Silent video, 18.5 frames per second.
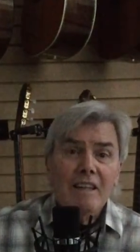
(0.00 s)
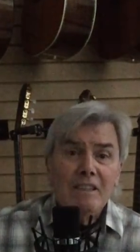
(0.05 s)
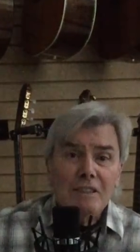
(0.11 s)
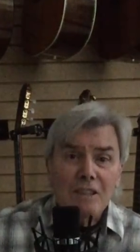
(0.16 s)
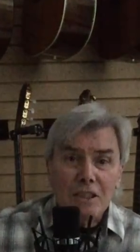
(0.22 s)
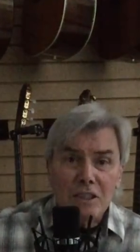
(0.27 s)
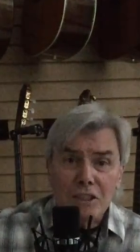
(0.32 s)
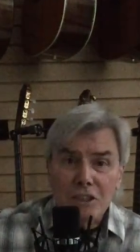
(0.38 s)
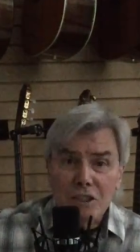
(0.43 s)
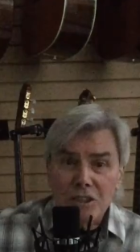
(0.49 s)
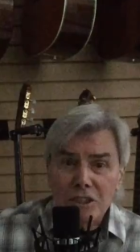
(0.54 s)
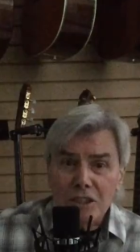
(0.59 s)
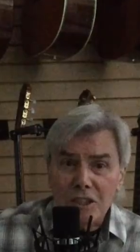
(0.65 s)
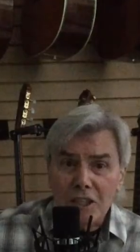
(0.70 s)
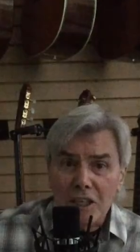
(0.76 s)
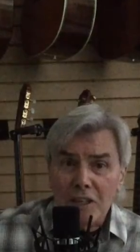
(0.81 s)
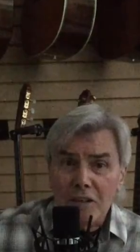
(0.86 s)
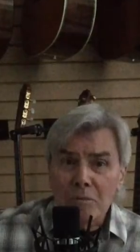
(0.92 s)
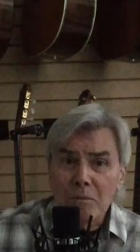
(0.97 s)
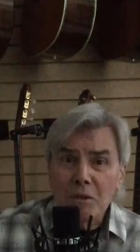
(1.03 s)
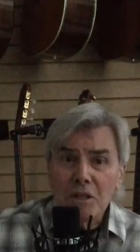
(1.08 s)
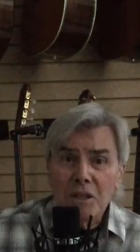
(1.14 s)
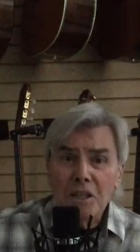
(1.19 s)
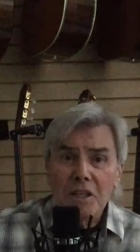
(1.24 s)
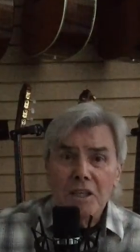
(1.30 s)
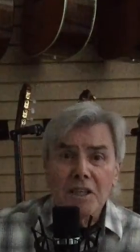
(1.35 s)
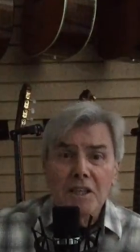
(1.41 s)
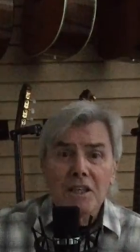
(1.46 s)
Did you save
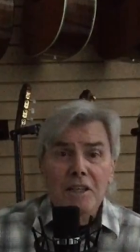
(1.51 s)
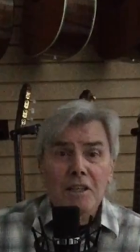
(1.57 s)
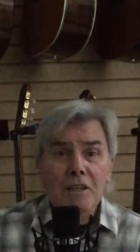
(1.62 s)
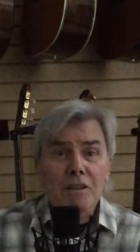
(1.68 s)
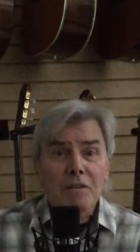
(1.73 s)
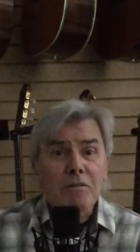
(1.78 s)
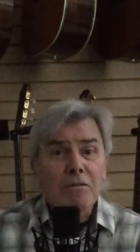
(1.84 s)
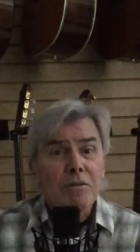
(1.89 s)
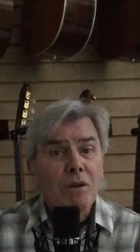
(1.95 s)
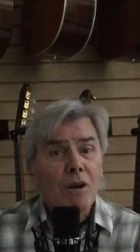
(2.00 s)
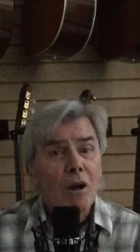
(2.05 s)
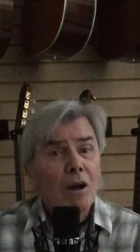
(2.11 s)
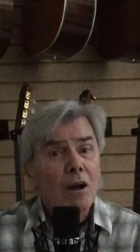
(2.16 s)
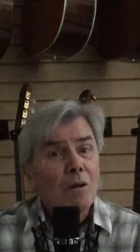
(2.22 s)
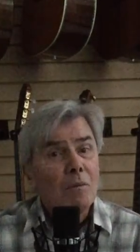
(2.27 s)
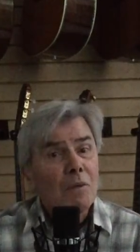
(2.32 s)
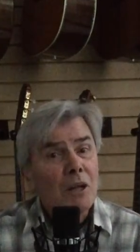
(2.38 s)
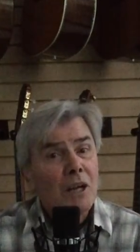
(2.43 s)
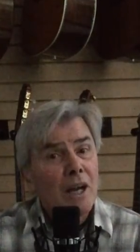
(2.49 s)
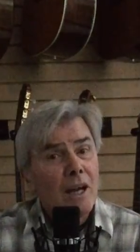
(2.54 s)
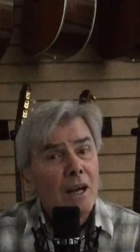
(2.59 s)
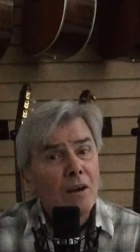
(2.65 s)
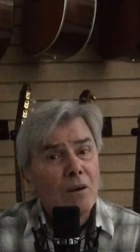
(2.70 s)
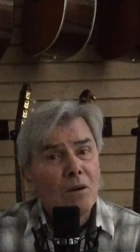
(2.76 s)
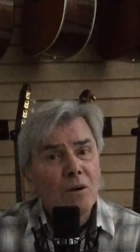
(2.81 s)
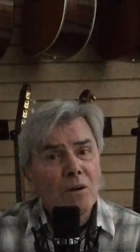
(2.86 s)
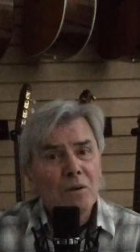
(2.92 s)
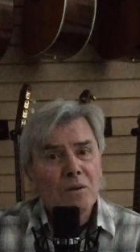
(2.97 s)
me from an
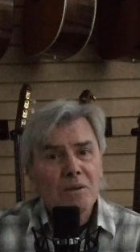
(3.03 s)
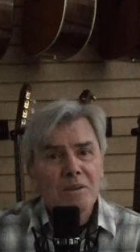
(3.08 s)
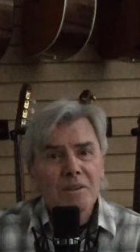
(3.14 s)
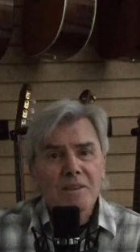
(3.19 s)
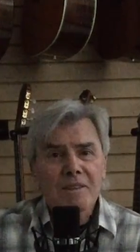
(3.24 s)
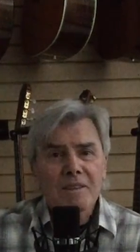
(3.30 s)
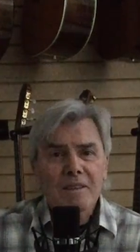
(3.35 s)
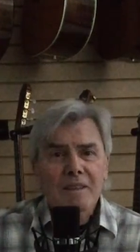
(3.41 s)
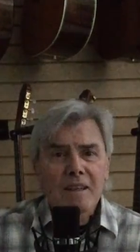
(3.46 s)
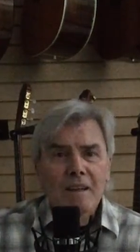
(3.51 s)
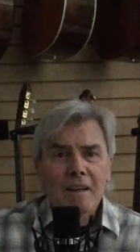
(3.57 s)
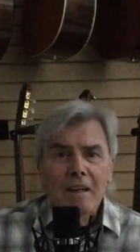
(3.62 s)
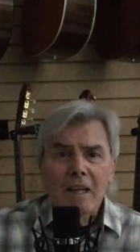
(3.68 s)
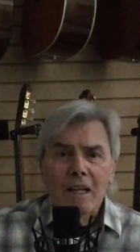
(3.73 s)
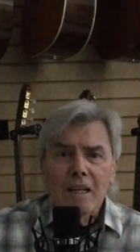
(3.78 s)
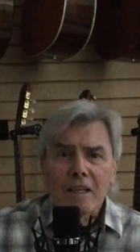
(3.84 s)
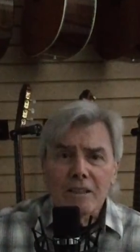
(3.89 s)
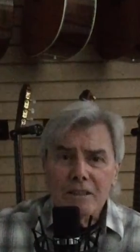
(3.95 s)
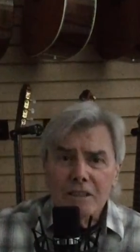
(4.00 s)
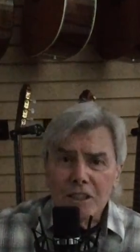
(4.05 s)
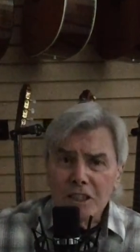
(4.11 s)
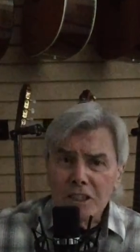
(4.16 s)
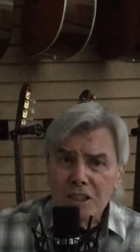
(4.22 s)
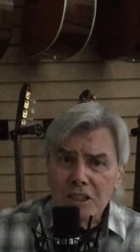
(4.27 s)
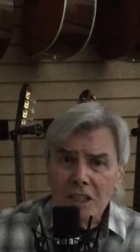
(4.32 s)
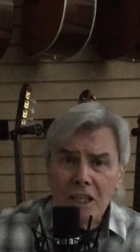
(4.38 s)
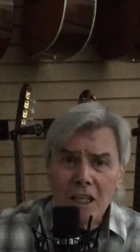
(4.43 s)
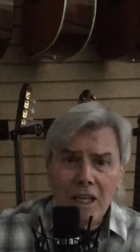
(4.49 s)
arrow?
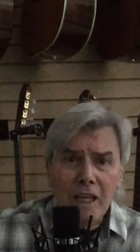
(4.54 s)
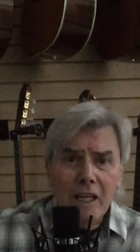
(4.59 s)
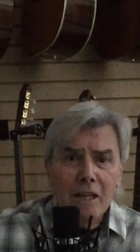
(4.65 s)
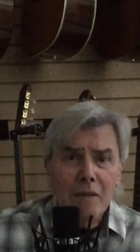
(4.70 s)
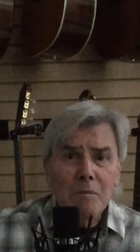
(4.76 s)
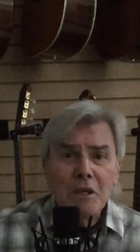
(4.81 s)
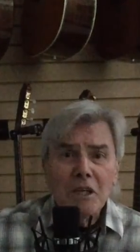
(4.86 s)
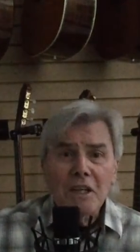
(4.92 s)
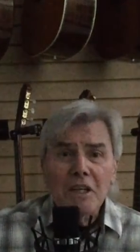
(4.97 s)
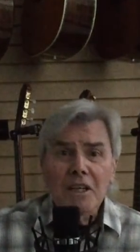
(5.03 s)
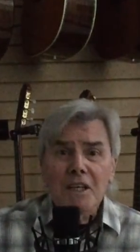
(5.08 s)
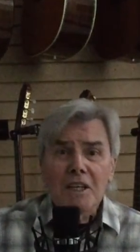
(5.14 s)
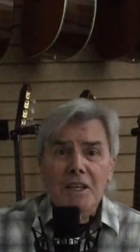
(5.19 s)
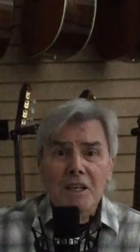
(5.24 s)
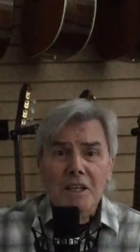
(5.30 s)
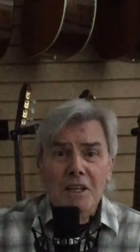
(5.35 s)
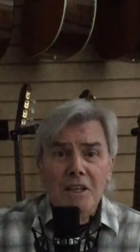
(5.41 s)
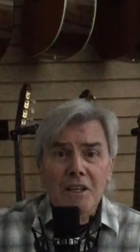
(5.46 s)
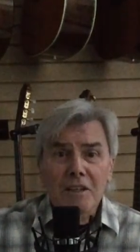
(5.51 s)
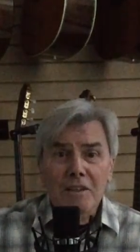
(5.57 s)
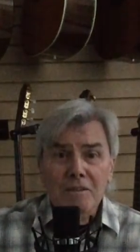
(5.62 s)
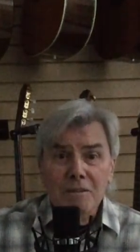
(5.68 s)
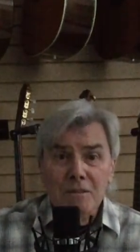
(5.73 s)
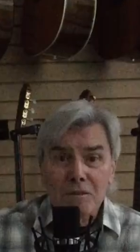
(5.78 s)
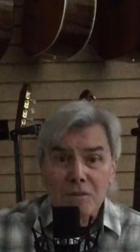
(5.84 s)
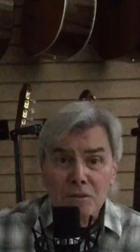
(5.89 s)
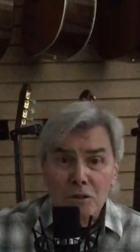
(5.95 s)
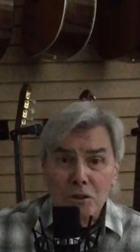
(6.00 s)
Did you lay me
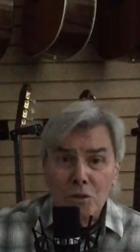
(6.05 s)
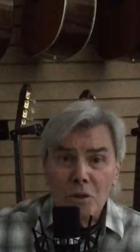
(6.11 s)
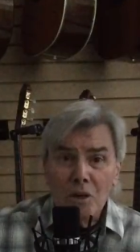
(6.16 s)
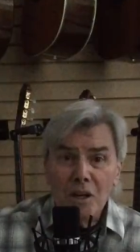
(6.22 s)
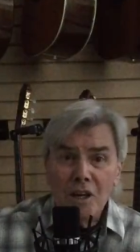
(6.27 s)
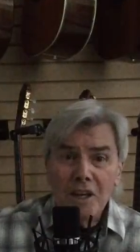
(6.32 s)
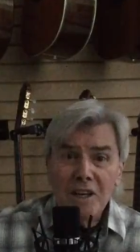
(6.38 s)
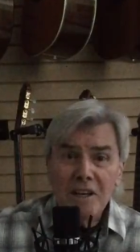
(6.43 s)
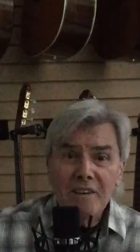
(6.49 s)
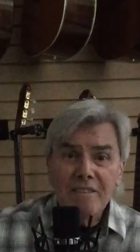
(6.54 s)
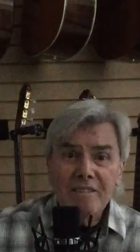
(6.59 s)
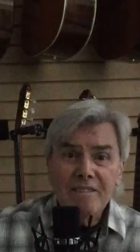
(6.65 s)
in the grave?